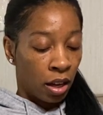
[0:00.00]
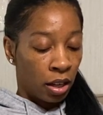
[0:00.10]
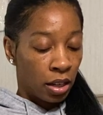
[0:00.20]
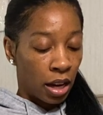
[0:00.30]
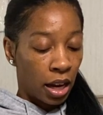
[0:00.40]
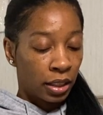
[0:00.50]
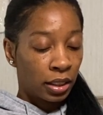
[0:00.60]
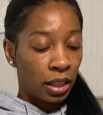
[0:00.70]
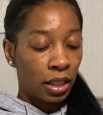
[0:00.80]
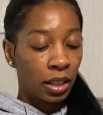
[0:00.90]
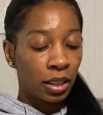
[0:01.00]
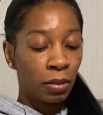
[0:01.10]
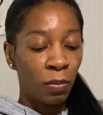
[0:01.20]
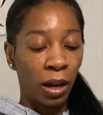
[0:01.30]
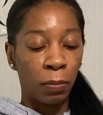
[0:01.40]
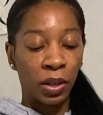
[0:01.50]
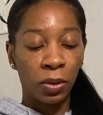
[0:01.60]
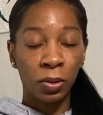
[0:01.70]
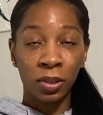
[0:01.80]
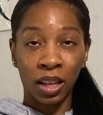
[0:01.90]
Next is my
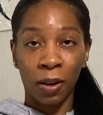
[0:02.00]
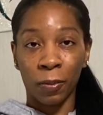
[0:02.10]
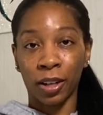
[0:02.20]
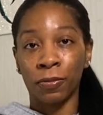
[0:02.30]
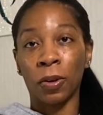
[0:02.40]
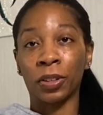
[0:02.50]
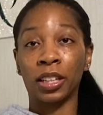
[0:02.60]
bills and work folder.